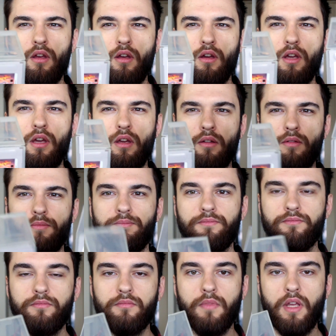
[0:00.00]
Okay,
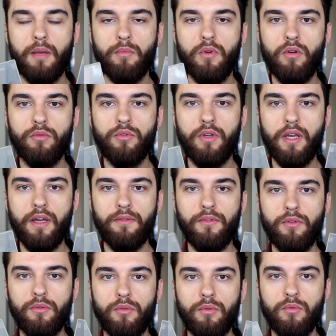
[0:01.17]
I'm going to have
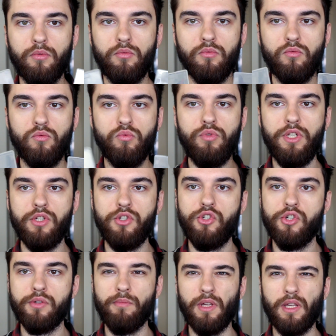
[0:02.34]
to
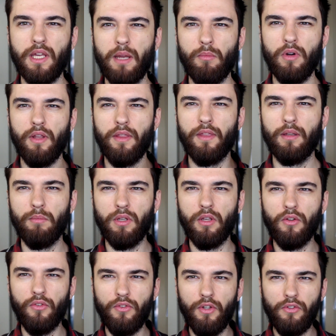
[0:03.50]
readjust my camera, I think,
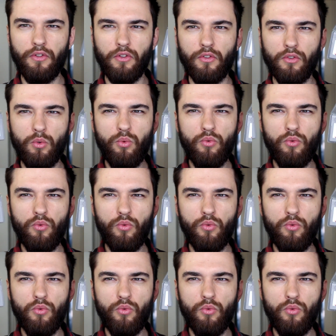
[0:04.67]
because this is too